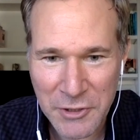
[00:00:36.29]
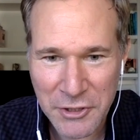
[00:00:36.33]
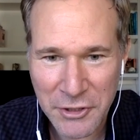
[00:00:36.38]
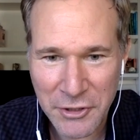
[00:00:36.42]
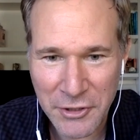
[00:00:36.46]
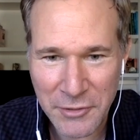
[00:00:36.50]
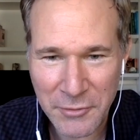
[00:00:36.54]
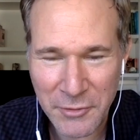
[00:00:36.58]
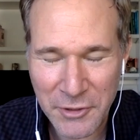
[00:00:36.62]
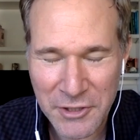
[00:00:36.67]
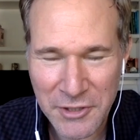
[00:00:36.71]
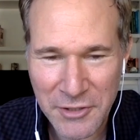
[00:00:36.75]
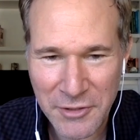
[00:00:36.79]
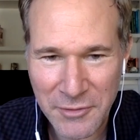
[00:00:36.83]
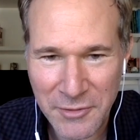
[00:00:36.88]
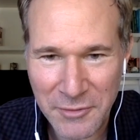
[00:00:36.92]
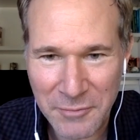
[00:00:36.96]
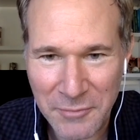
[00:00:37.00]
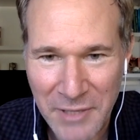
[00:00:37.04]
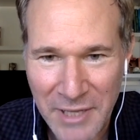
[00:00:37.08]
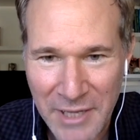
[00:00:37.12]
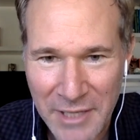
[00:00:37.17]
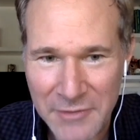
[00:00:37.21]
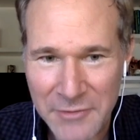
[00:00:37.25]
What's your, what,
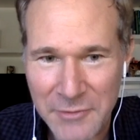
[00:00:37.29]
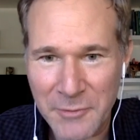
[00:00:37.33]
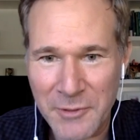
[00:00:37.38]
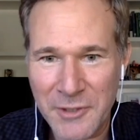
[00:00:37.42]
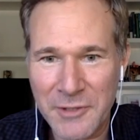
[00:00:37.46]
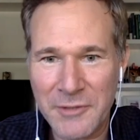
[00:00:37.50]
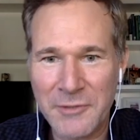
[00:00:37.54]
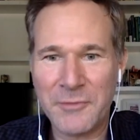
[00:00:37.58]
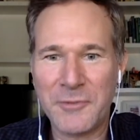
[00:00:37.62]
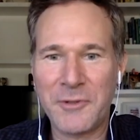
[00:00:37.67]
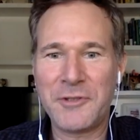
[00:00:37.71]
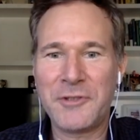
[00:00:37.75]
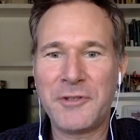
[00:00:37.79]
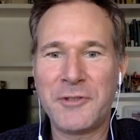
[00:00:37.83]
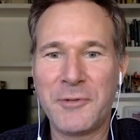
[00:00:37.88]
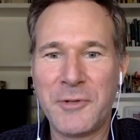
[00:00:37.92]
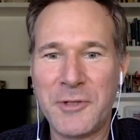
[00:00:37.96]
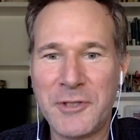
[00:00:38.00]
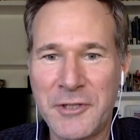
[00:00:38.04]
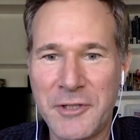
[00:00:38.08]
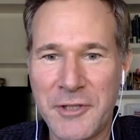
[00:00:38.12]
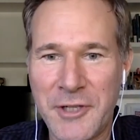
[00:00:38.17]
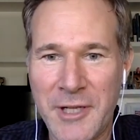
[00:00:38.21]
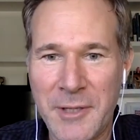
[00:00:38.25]
Matt, do you want to, what's your,
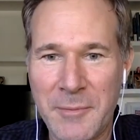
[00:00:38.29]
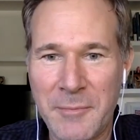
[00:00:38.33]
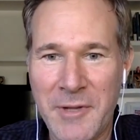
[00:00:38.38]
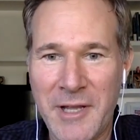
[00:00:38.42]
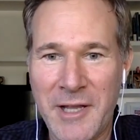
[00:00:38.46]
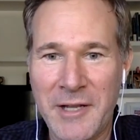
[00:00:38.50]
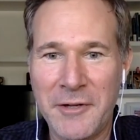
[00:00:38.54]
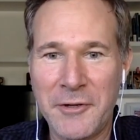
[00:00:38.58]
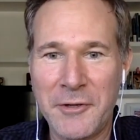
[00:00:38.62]
what's your name, Matt?